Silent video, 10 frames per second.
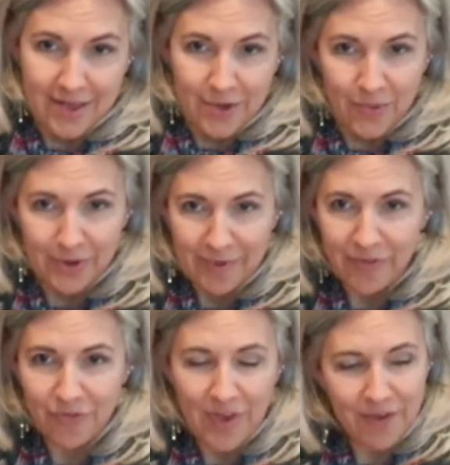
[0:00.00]
One of my
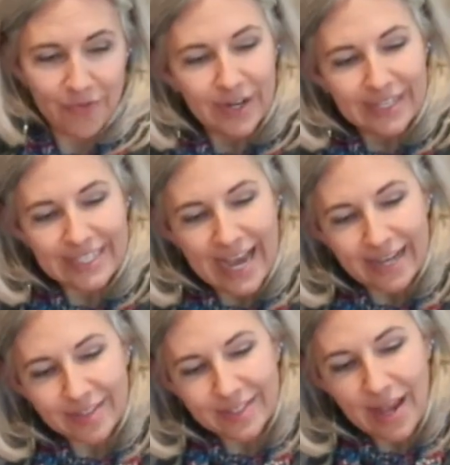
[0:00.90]
favorite
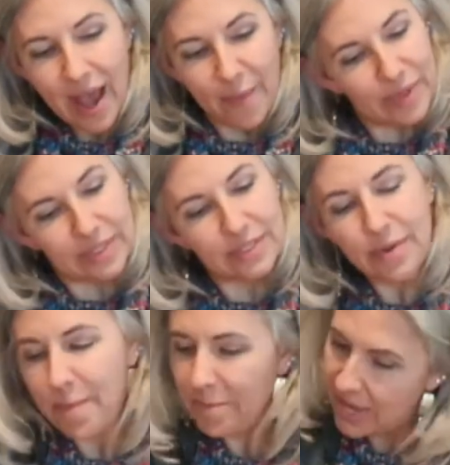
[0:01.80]
texts happens
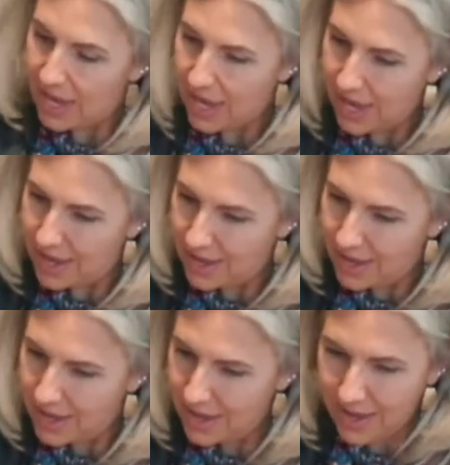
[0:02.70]
to be
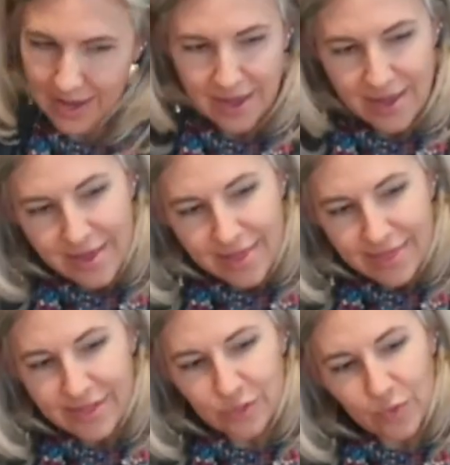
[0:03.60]

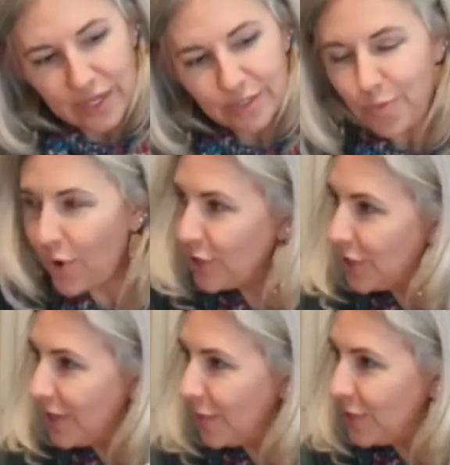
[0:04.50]
this week's
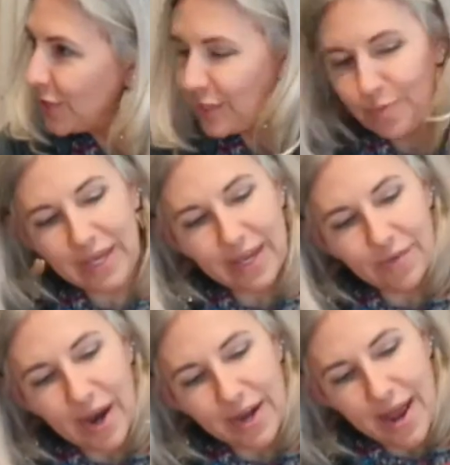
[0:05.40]
portion that we just
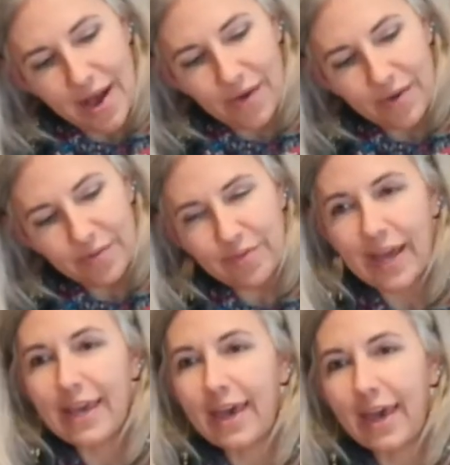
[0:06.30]
begin right now,
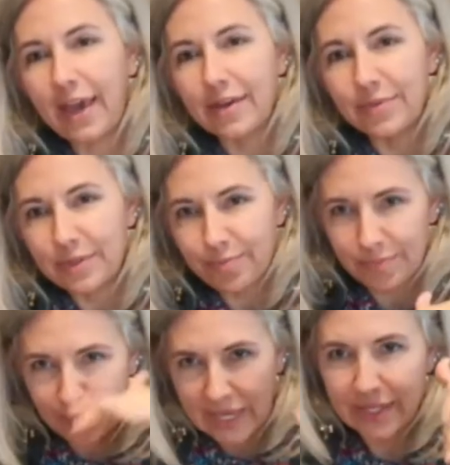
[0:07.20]
Vayechi, that
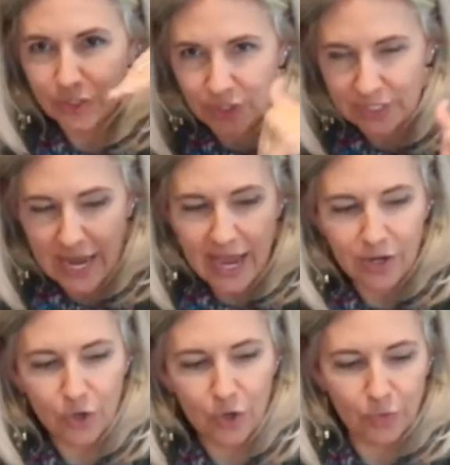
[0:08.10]
begins today
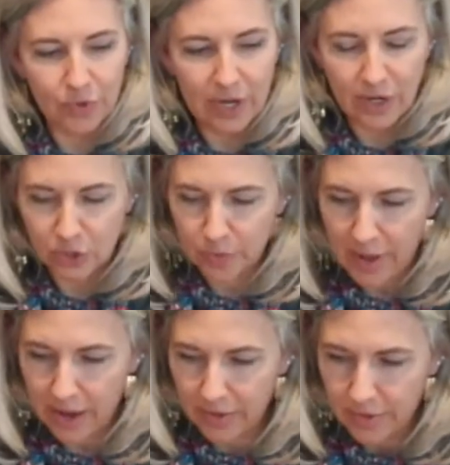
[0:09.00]
and you'll read on Shabbat.